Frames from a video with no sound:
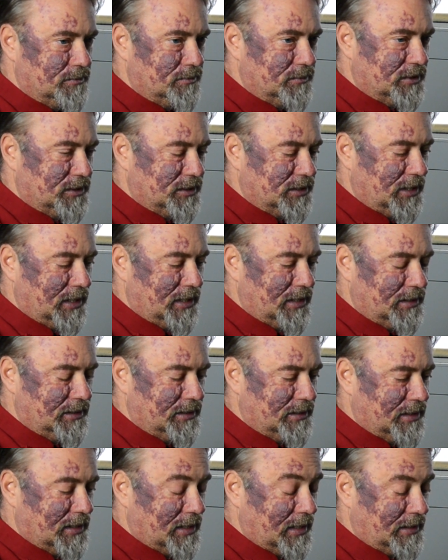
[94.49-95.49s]
said
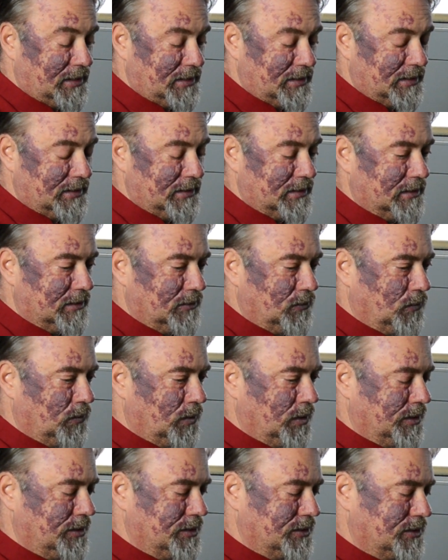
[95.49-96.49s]
that I didn't
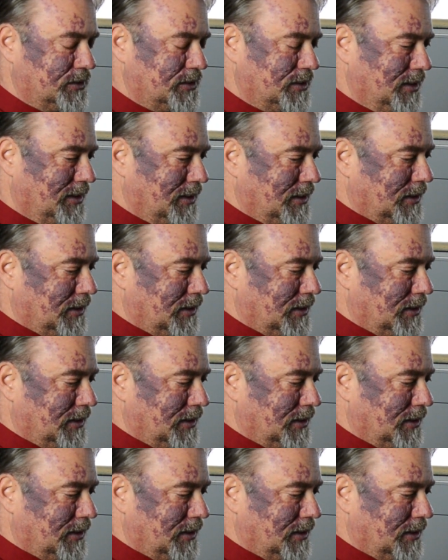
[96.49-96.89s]
was,